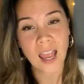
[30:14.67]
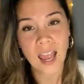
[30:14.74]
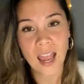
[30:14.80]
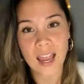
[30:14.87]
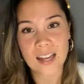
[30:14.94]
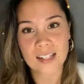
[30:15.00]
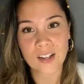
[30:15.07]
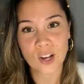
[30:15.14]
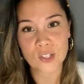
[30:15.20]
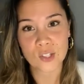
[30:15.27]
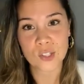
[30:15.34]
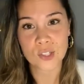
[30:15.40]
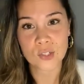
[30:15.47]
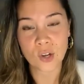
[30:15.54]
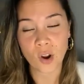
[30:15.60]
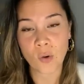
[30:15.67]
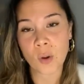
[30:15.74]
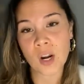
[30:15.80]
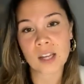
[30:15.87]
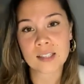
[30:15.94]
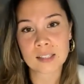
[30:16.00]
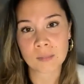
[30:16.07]
And I just know,
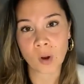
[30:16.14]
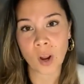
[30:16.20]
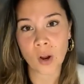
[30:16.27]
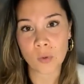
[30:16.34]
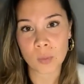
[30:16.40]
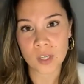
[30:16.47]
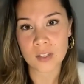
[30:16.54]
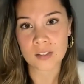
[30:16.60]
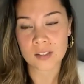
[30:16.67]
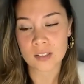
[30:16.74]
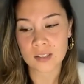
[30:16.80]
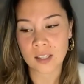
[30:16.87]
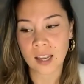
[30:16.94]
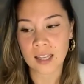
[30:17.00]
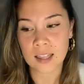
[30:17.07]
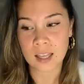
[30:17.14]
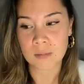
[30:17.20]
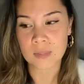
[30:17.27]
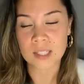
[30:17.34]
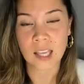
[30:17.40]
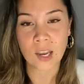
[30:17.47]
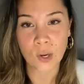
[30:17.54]
and I smile, because it's like
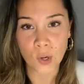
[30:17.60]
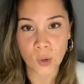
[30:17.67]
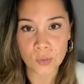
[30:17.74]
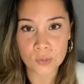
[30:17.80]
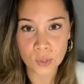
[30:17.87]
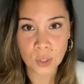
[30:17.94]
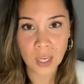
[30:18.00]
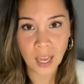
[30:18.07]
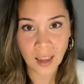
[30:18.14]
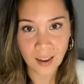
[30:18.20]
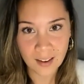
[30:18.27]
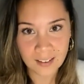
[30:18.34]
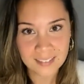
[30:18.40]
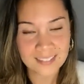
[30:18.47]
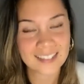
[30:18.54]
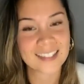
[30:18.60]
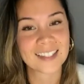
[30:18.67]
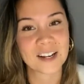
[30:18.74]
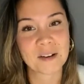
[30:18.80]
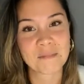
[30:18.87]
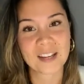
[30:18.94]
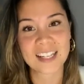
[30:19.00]
them saying, you know, it's okay, it's
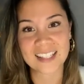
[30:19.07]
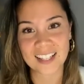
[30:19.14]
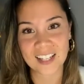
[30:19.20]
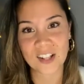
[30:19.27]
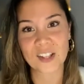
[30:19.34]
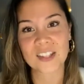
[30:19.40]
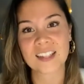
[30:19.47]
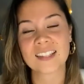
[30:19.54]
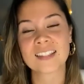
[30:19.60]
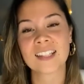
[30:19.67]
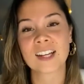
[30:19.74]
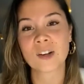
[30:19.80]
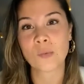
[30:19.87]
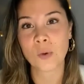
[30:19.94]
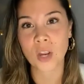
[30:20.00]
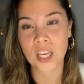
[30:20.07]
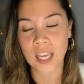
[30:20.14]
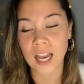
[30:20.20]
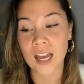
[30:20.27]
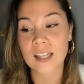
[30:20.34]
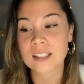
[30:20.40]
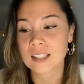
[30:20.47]
not a big deal, things are going to work
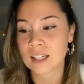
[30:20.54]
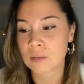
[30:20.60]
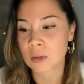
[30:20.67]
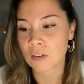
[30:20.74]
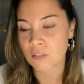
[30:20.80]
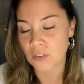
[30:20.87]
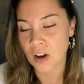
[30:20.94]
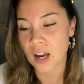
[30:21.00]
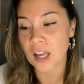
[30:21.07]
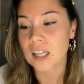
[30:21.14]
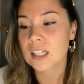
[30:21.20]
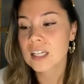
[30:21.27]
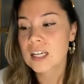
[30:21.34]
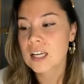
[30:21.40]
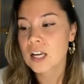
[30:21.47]
out, it's going to be fine.